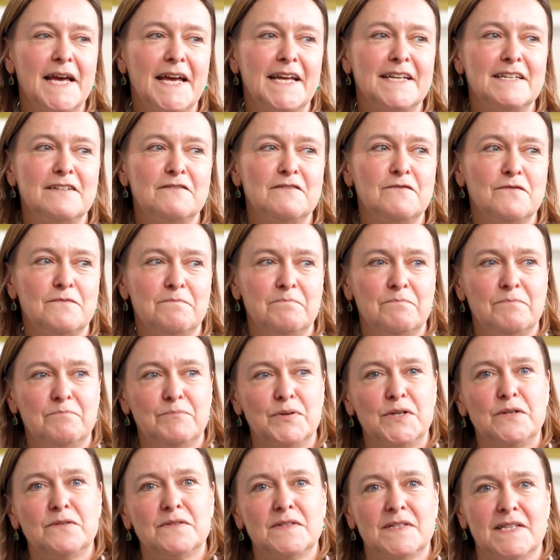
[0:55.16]
and
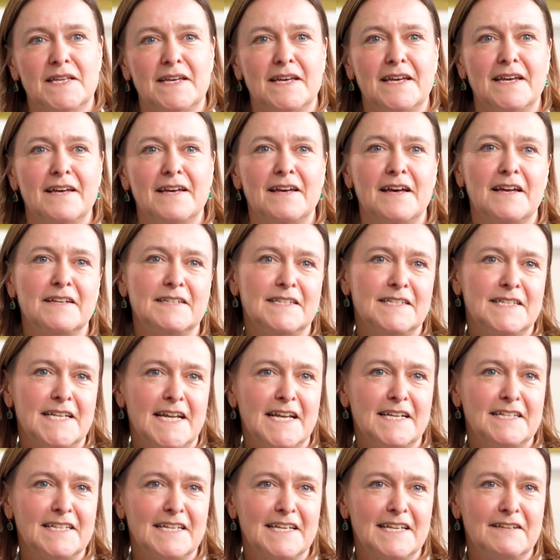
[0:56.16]
boost their
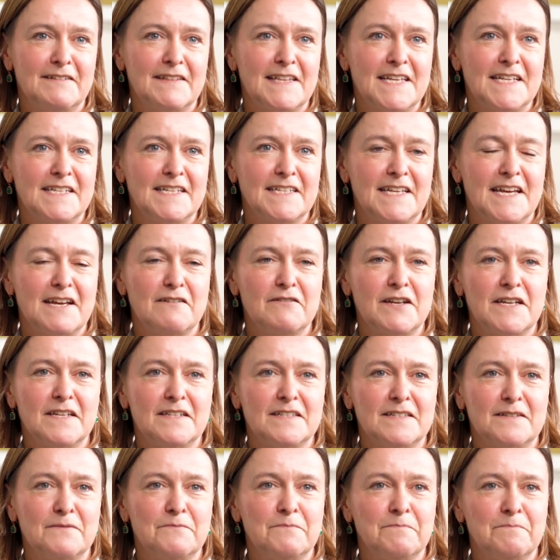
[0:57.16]
understanding in these
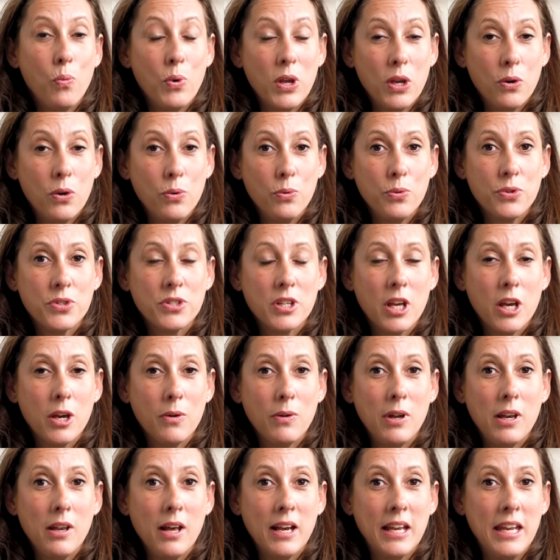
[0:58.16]
areas. We also
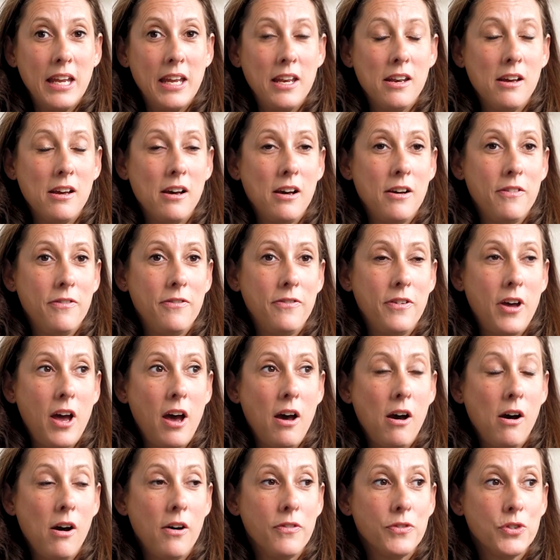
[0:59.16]
are lucky enough
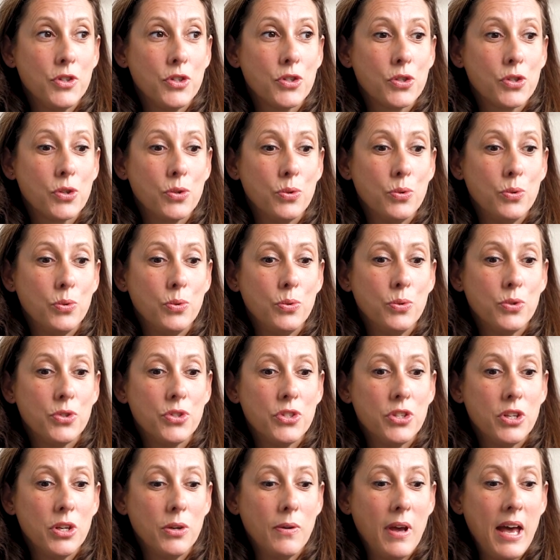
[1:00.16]
after school
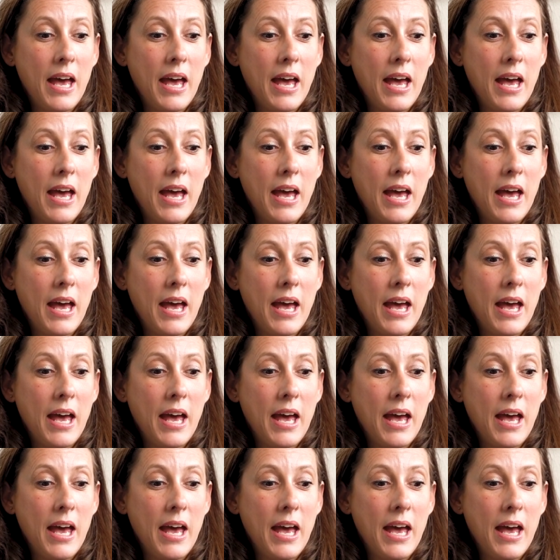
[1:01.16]
to